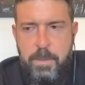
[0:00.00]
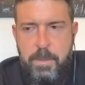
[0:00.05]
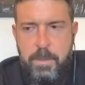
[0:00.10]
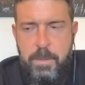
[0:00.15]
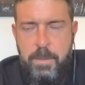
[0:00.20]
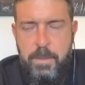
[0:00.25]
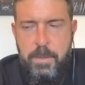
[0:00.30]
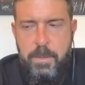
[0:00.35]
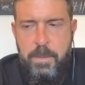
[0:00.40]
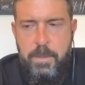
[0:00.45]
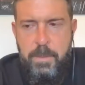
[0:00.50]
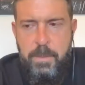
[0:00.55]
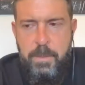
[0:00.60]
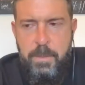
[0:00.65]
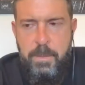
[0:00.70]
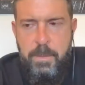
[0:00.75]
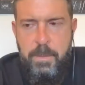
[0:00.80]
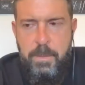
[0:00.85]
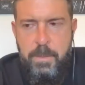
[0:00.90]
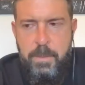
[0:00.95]

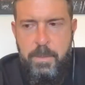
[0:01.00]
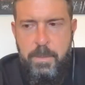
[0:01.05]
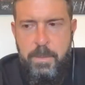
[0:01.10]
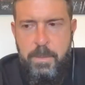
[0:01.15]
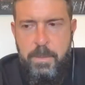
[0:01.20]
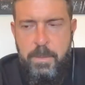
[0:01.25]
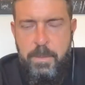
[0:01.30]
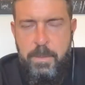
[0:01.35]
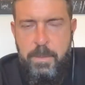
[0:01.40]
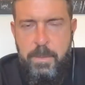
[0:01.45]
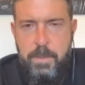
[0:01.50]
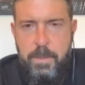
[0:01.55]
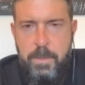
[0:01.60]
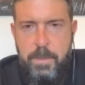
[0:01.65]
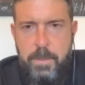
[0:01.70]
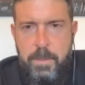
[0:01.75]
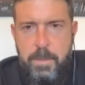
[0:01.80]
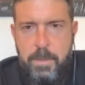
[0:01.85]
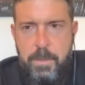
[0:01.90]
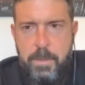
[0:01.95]

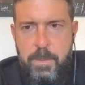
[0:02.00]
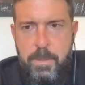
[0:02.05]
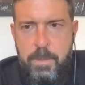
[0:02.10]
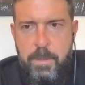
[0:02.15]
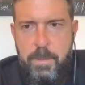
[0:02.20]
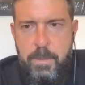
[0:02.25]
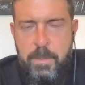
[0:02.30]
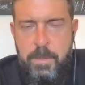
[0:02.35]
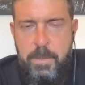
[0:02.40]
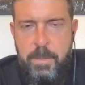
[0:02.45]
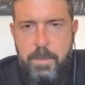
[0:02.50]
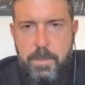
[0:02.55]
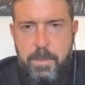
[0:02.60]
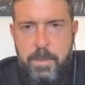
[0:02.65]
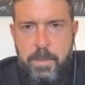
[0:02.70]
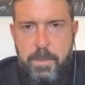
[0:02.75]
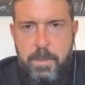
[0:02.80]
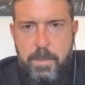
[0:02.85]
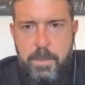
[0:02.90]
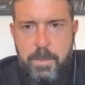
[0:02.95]

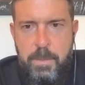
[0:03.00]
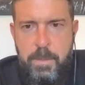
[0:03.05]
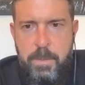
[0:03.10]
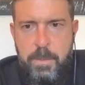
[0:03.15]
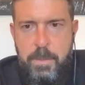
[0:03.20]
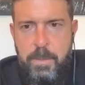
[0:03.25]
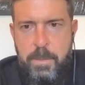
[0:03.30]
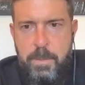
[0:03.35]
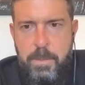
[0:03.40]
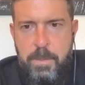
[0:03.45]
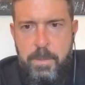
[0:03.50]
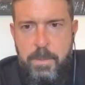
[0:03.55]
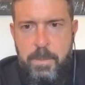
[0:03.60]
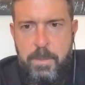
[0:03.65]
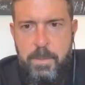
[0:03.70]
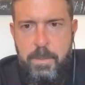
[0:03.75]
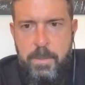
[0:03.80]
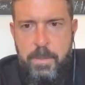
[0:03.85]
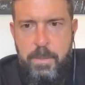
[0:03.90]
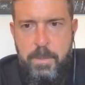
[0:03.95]

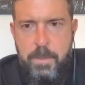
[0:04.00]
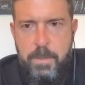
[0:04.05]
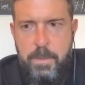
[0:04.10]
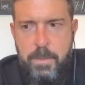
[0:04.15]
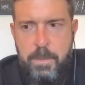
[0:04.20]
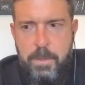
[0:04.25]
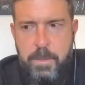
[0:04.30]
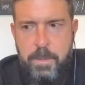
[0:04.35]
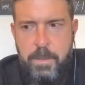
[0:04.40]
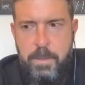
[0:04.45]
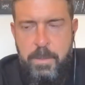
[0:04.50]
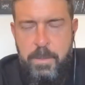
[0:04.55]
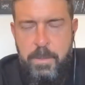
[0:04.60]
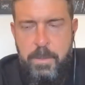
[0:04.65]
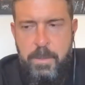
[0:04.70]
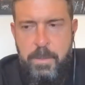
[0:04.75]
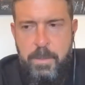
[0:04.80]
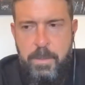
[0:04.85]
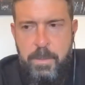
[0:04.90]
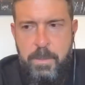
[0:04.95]

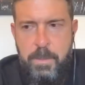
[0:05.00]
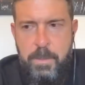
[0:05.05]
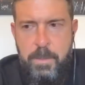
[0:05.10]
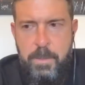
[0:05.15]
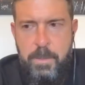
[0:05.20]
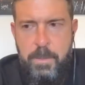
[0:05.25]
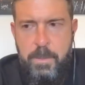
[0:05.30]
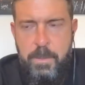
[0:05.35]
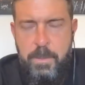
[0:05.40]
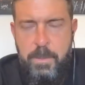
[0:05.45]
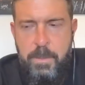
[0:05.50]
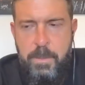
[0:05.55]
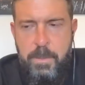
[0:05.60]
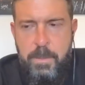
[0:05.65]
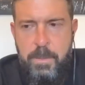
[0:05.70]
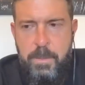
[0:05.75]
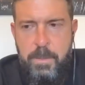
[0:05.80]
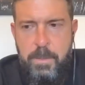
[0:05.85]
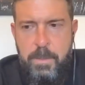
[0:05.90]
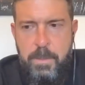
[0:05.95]

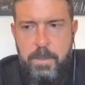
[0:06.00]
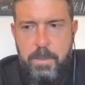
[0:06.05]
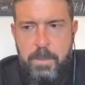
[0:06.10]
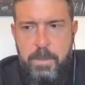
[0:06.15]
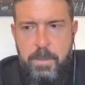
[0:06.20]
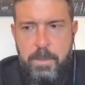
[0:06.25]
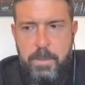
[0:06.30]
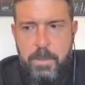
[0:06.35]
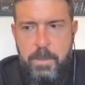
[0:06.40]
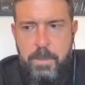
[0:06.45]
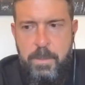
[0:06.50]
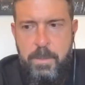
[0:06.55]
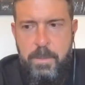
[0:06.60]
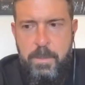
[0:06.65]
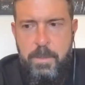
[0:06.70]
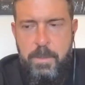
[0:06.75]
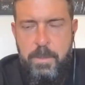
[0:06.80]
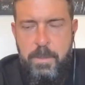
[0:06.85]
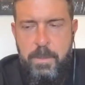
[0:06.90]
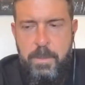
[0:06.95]

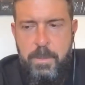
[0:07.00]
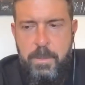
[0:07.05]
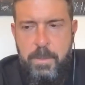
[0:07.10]
No words are spoken by the person on screen.